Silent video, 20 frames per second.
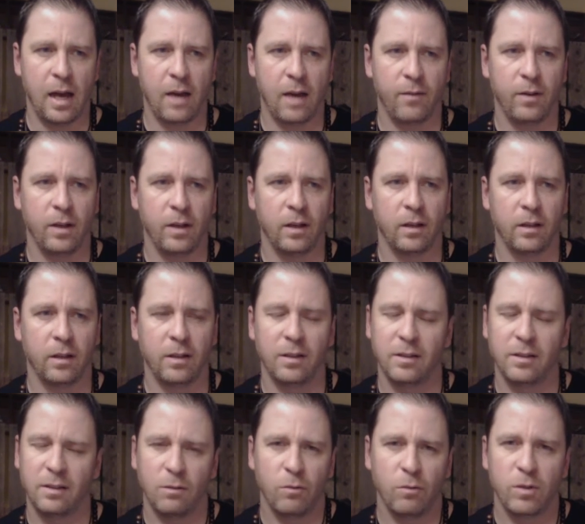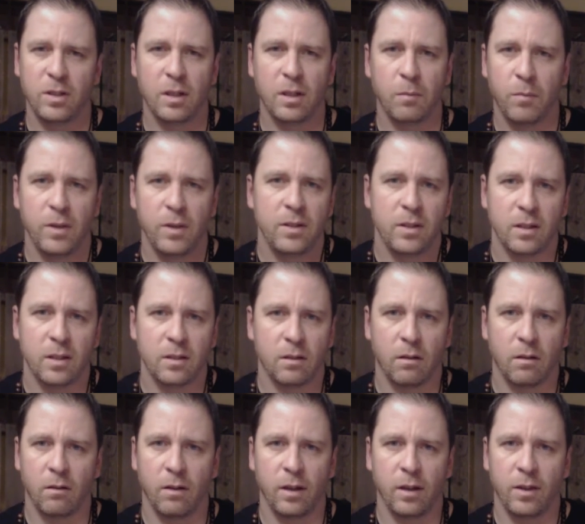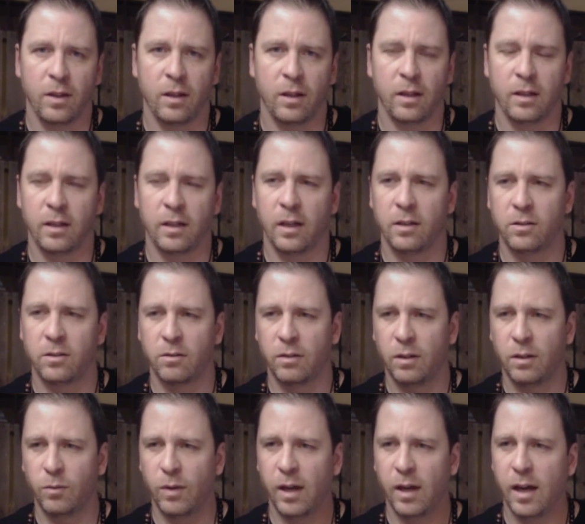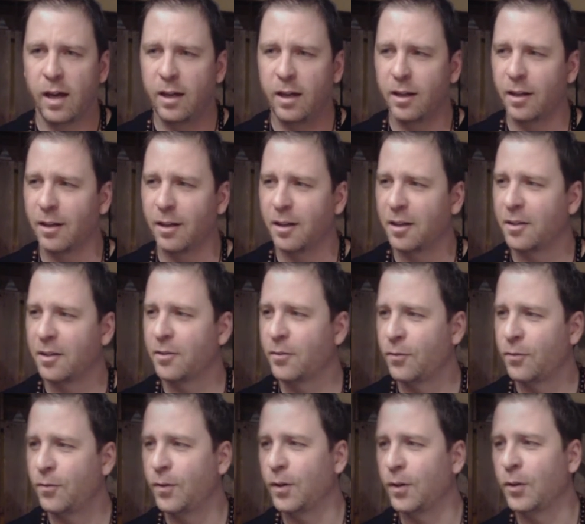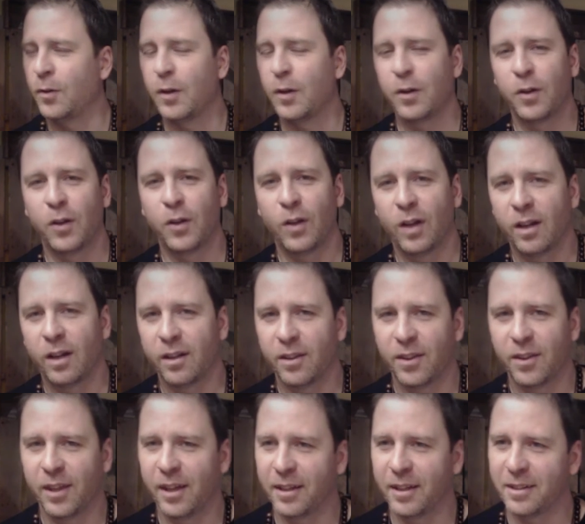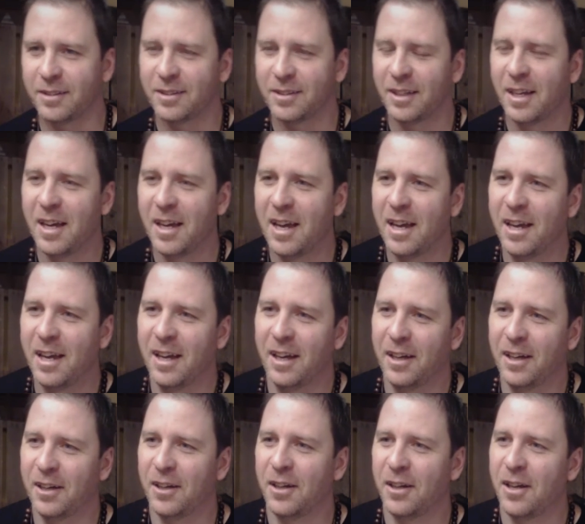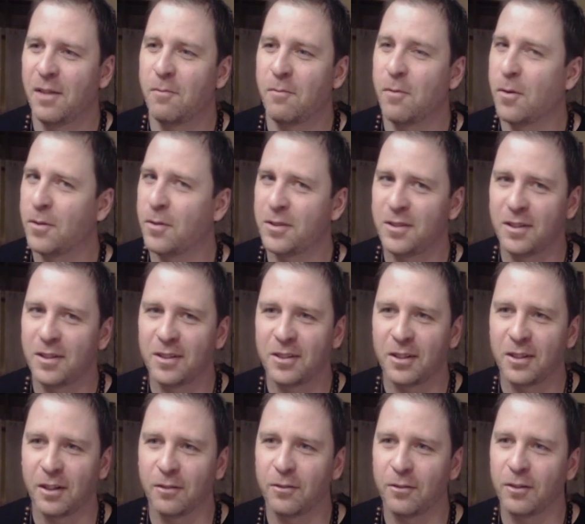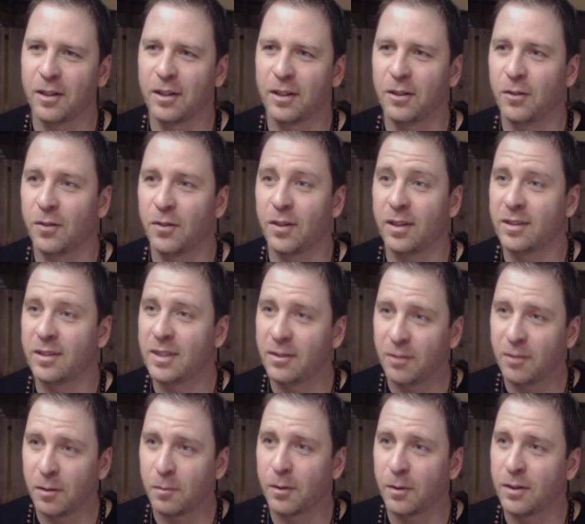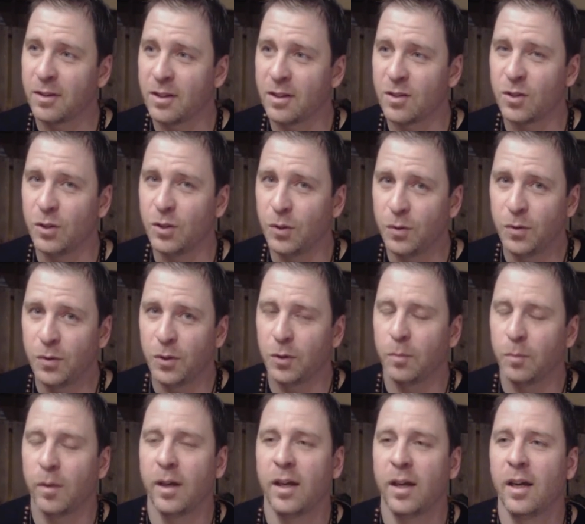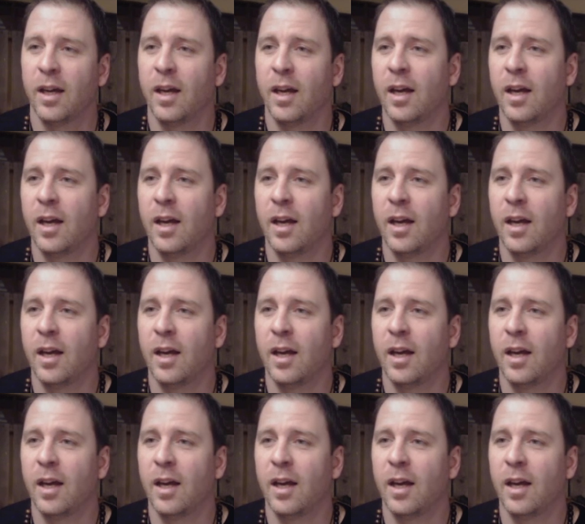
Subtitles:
having, it wasn't a business or anything like that. So anyway, I had to figure out a lot of things. I'm always discovering new things, even about this YouTube.